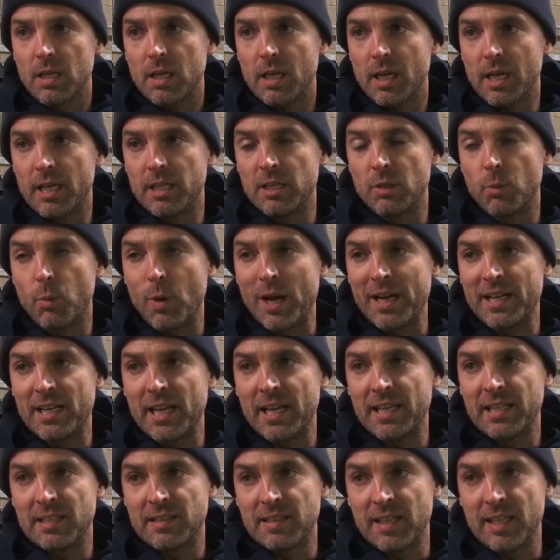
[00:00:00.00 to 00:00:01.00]
in the way that
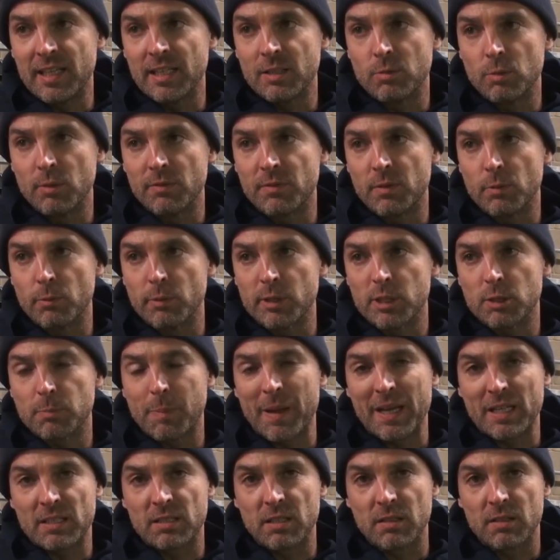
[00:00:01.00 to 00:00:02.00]
he did, with the
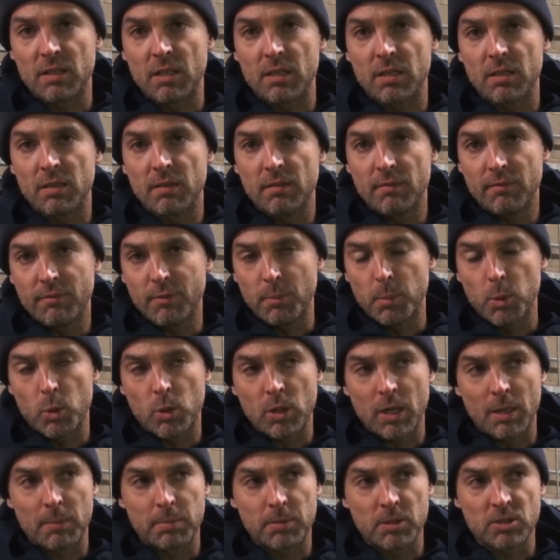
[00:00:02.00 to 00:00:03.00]
respect of the football
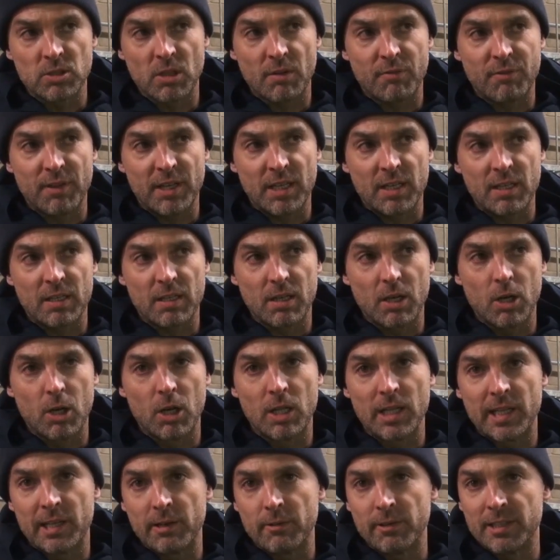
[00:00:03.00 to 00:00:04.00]
club, because I think
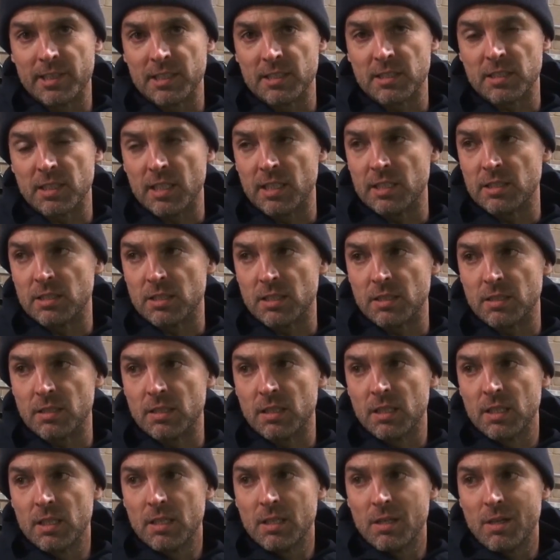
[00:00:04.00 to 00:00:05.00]
earlier in the season,
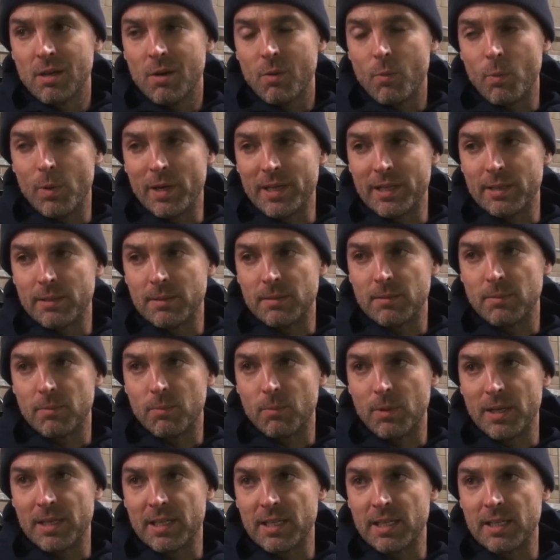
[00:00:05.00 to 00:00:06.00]
when
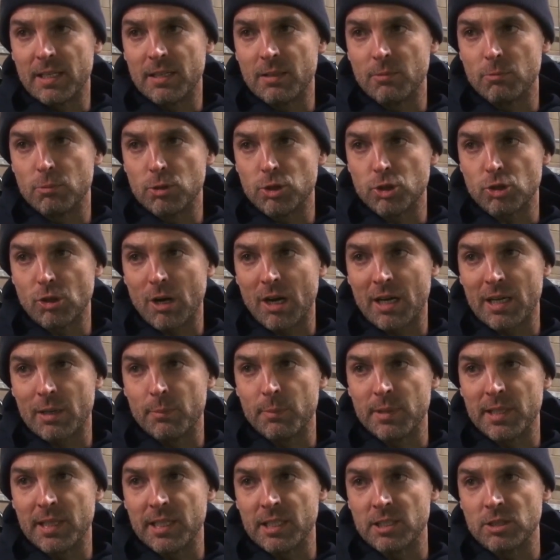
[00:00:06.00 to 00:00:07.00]
he was struggling
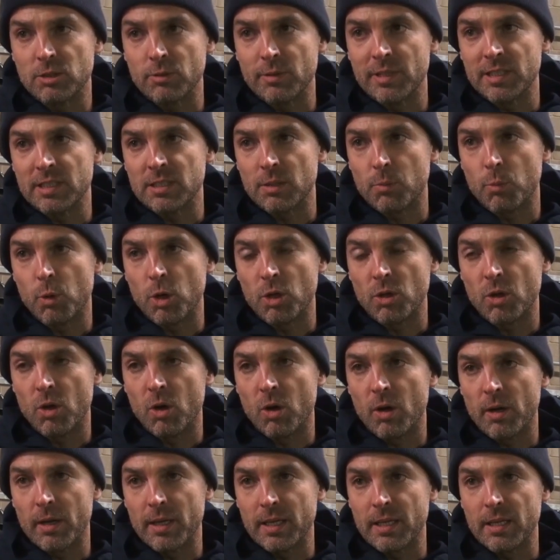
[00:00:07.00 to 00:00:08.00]
with the injuries and
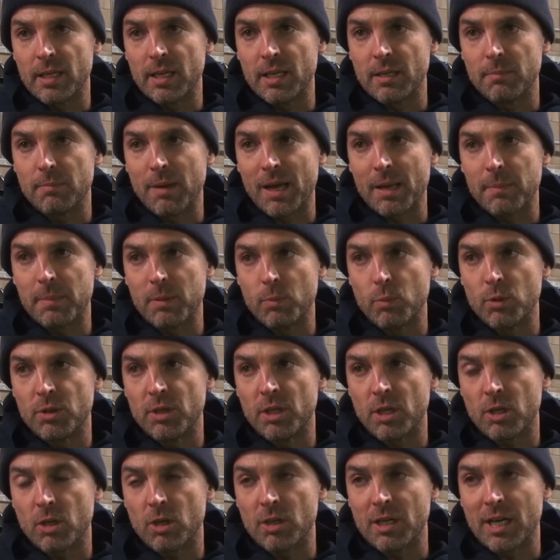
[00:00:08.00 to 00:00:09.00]
whatnot, he maybe wouldn't
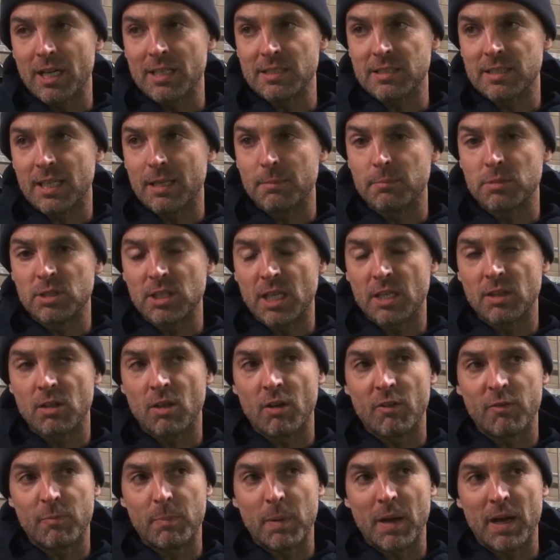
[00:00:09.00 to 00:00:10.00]
have got that same
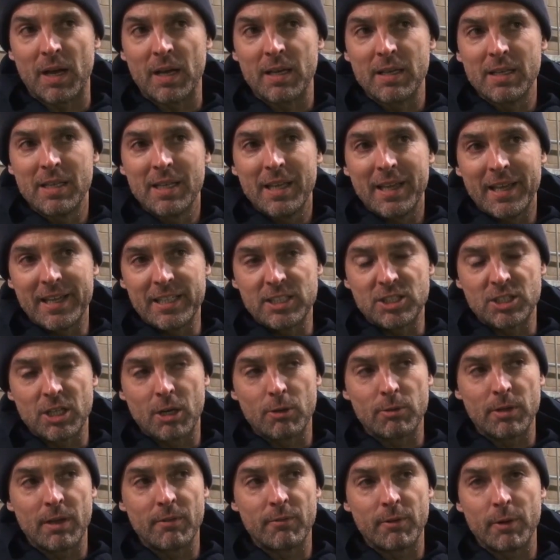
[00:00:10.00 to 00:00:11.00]
send-off, but he
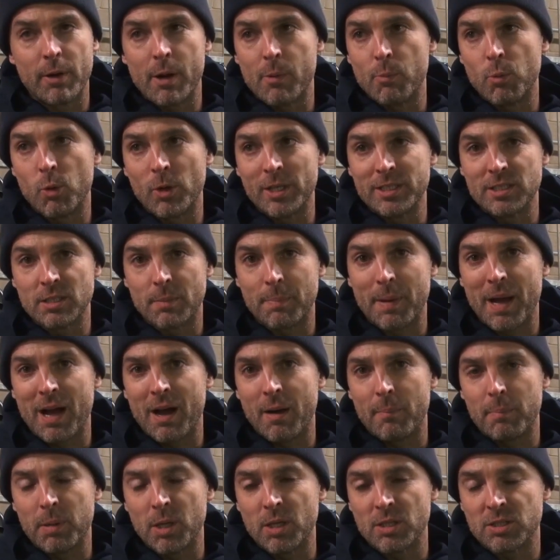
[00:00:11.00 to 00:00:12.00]
showed everyone what he's
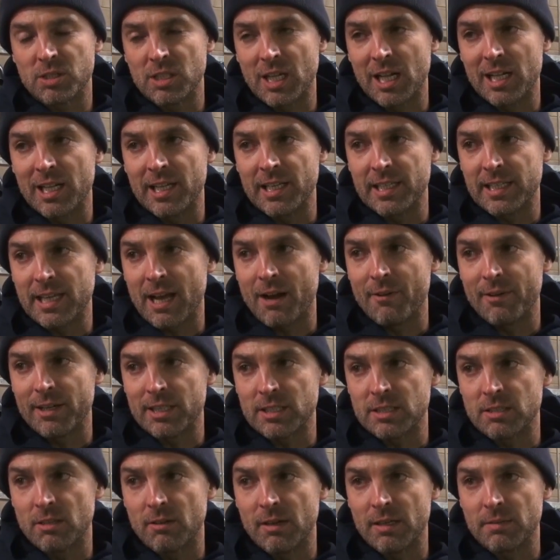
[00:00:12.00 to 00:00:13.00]
about, personality,
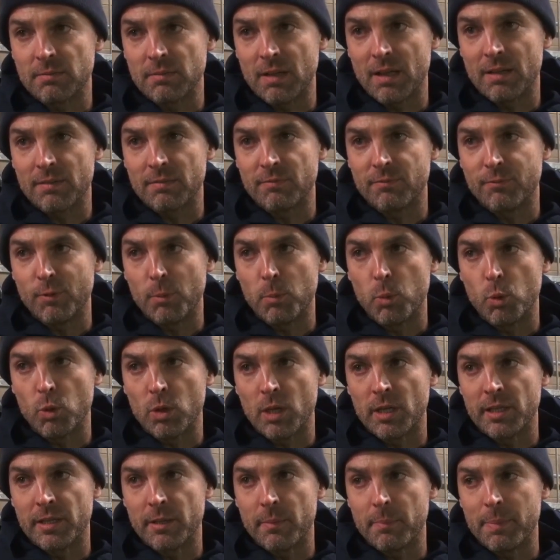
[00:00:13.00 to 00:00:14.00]
character, and
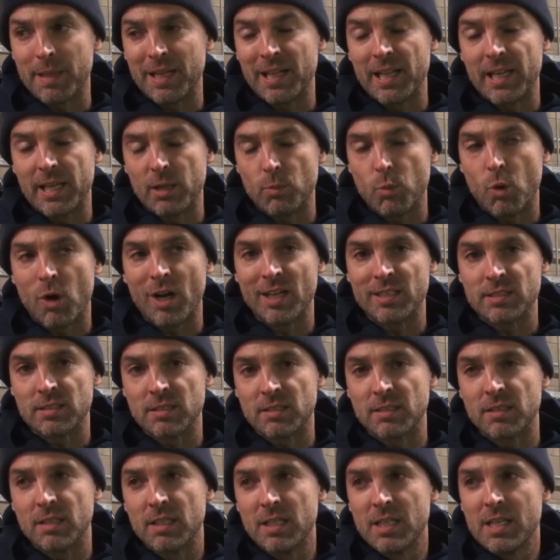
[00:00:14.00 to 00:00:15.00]
footballing ability-wise,
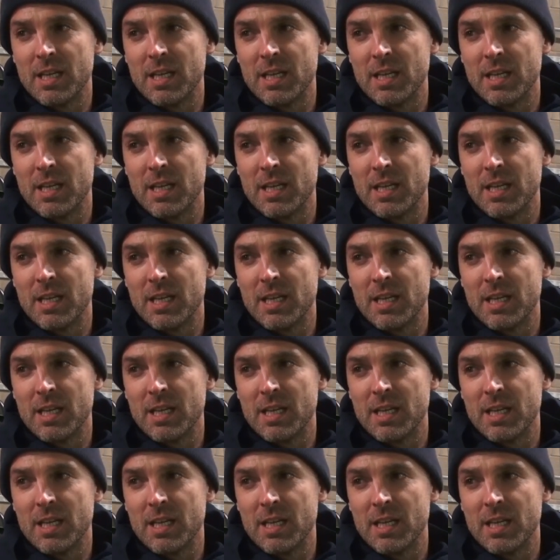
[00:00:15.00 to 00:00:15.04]
and